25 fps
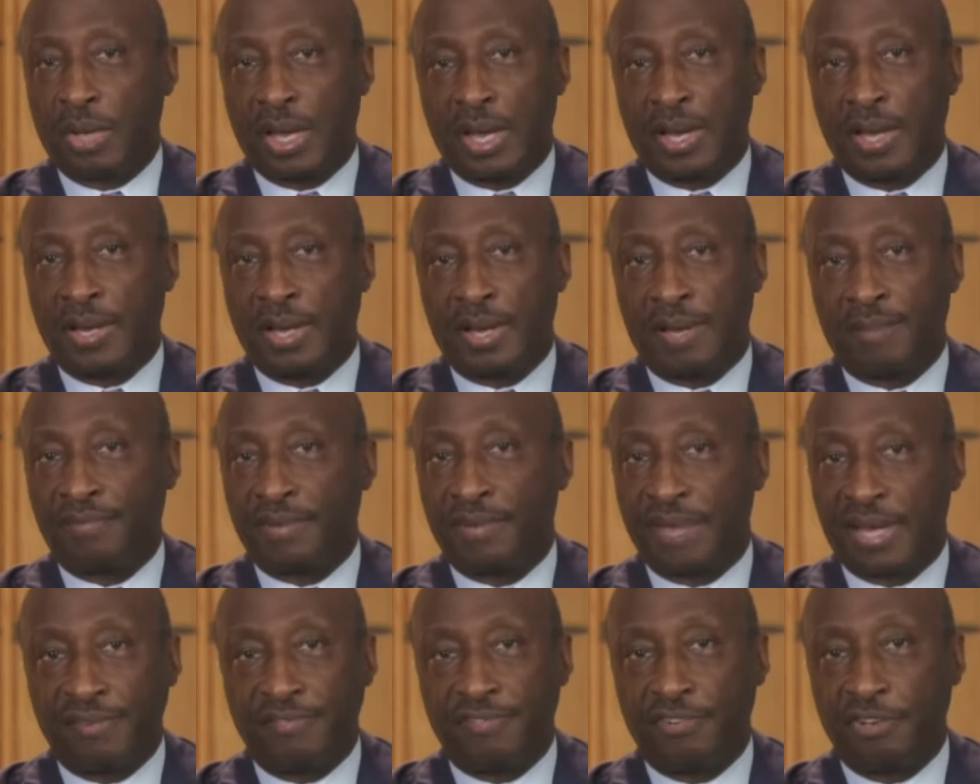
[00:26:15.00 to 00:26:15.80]
you can't
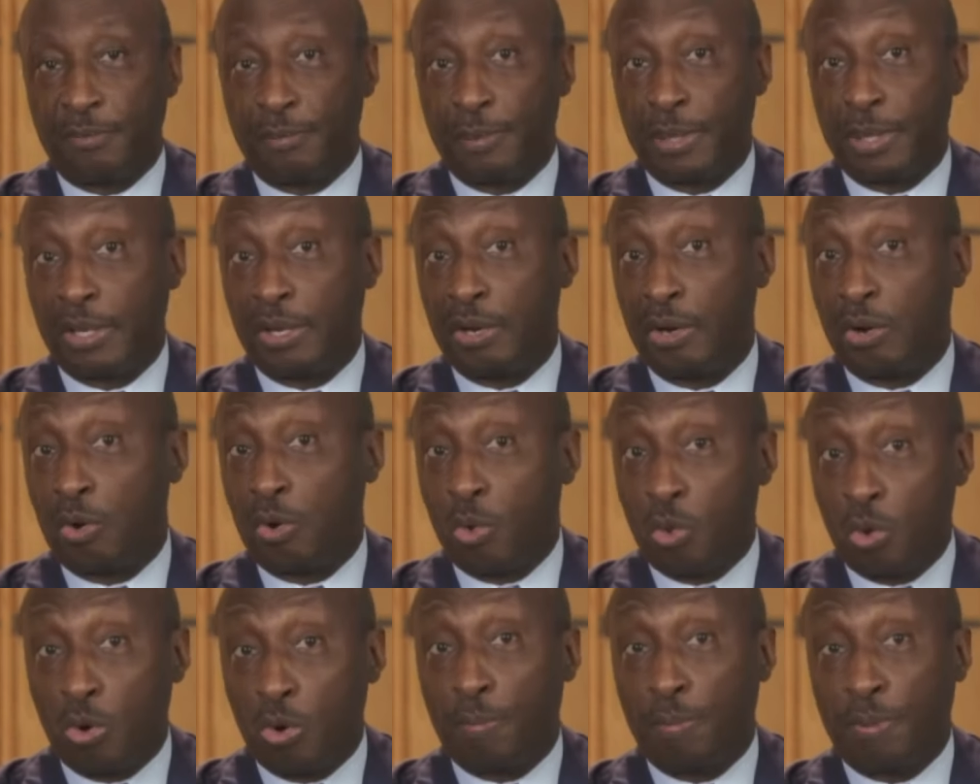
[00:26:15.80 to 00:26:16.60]
have life,
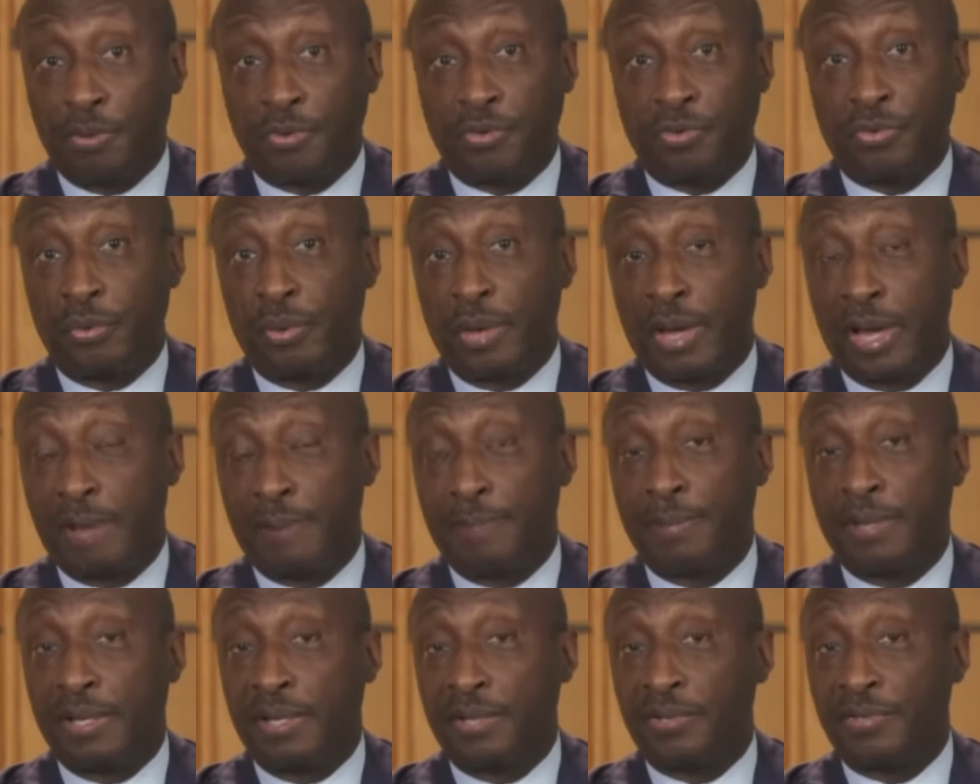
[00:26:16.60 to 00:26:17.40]
liberty, or pursue
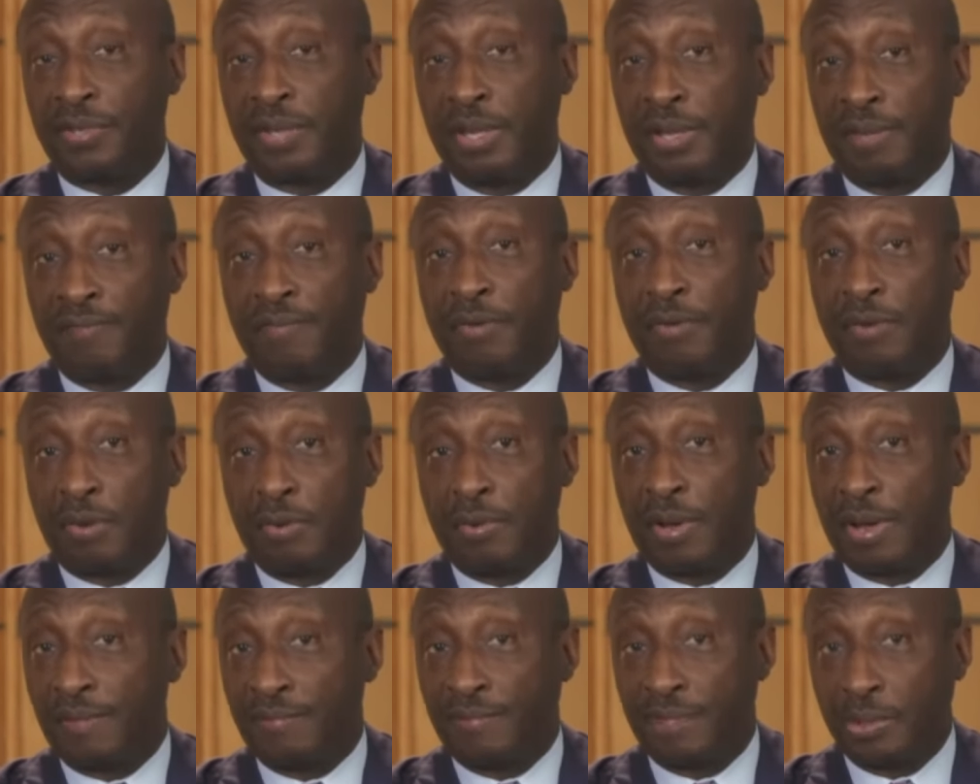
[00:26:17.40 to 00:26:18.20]
happiness if you
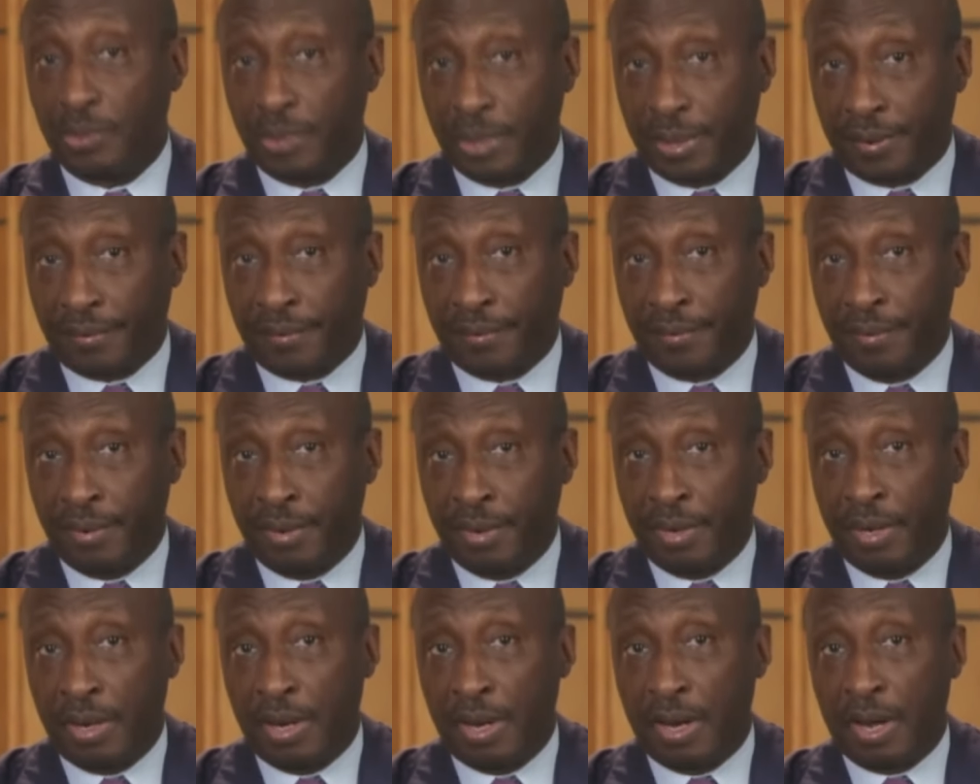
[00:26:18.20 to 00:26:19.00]
don't have a lawyer,
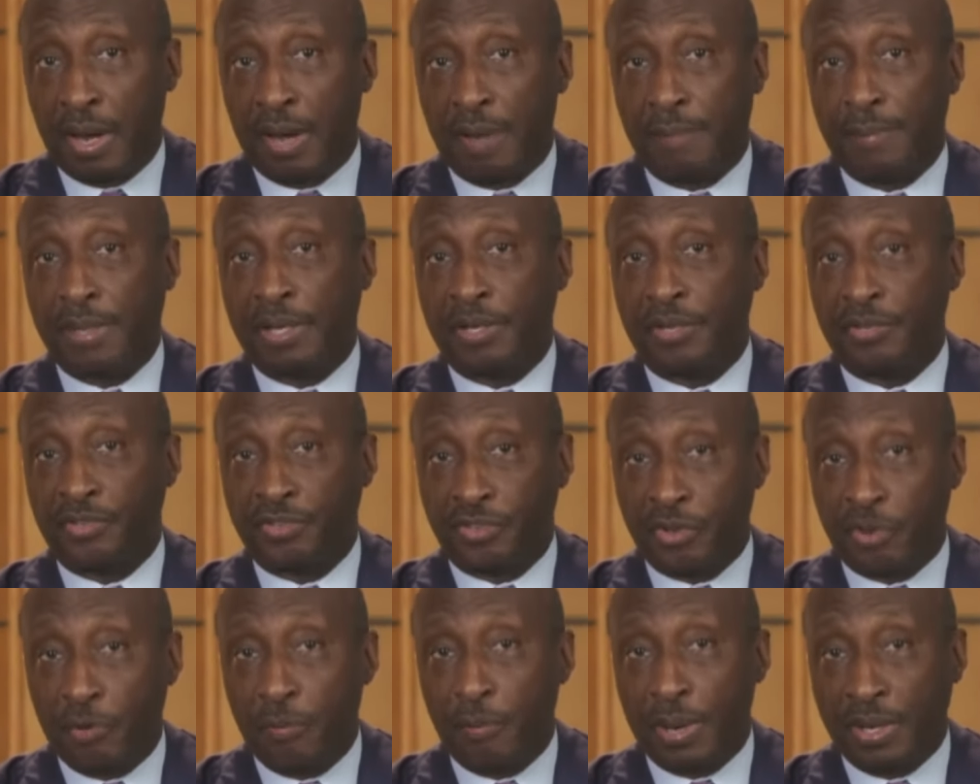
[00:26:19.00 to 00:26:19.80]
because
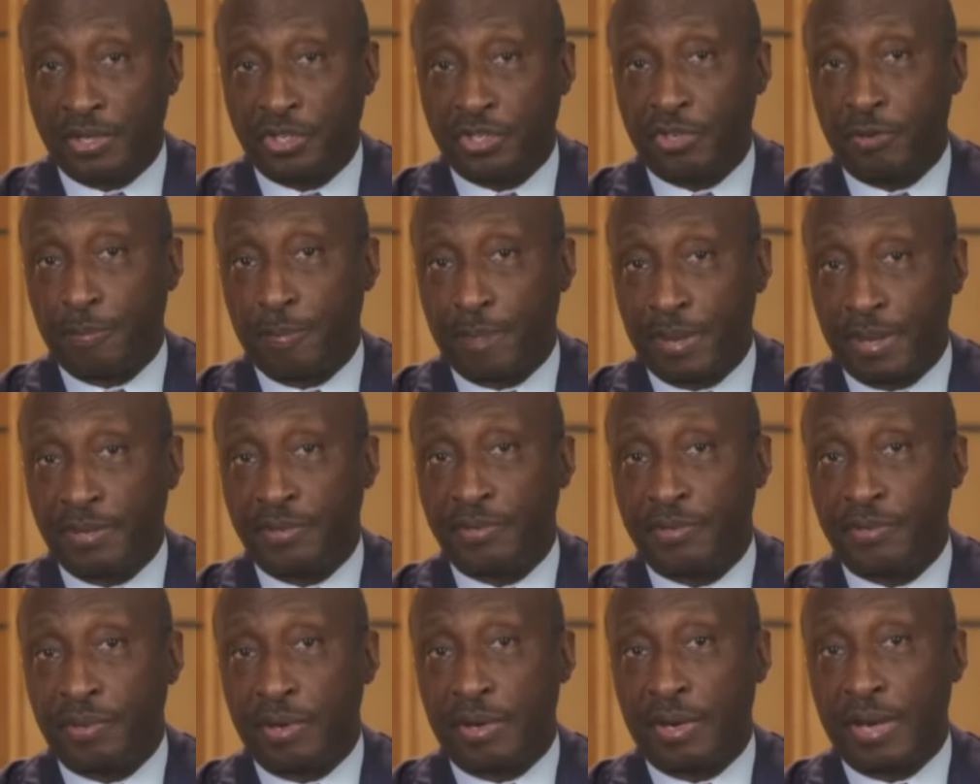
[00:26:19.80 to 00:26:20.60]
so much
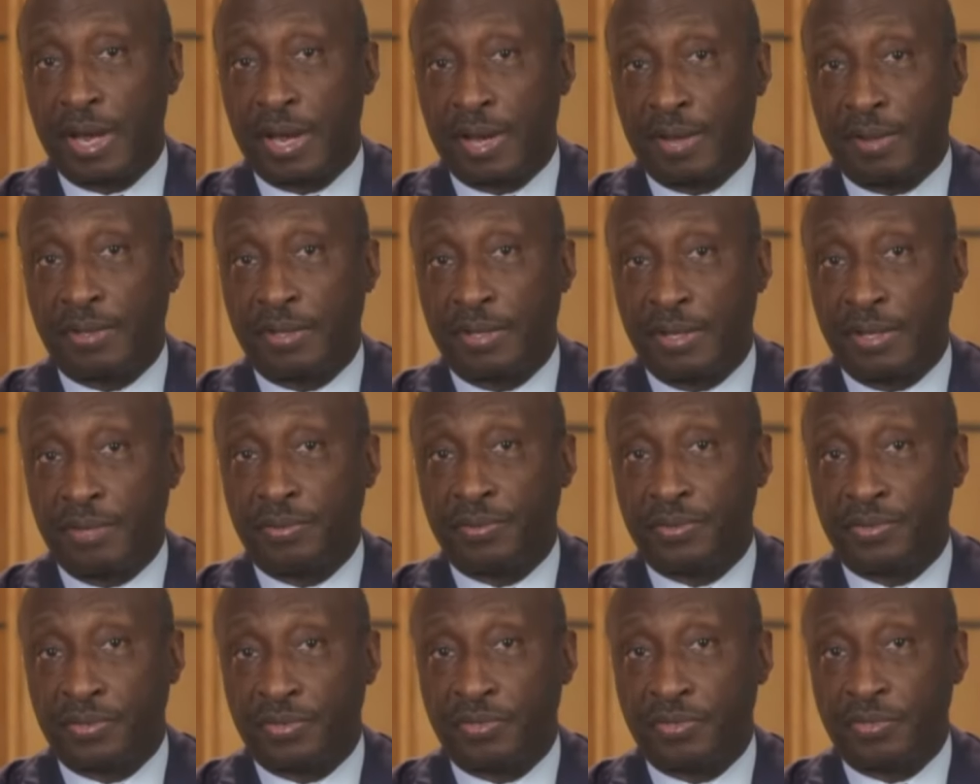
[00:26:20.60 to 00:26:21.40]
depends on how the
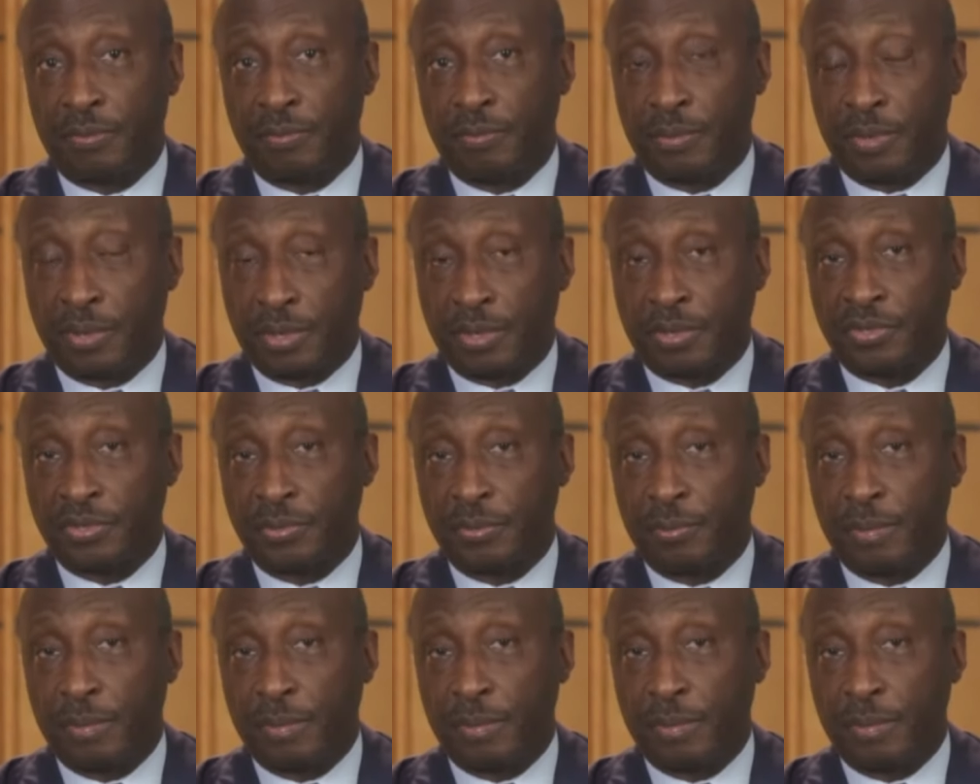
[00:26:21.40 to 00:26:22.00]
legal system works.